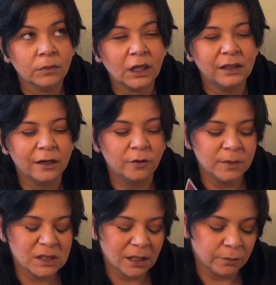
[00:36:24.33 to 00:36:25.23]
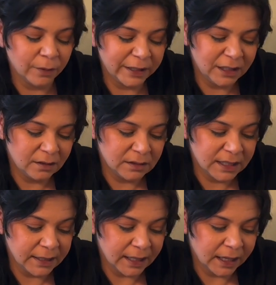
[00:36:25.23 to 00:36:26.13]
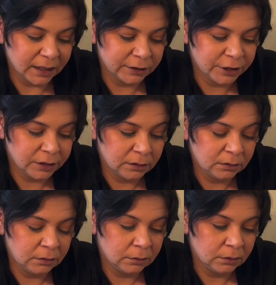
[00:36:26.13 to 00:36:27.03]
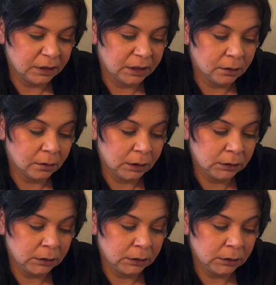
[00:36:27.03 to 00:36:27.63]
like almost like ready to take action here.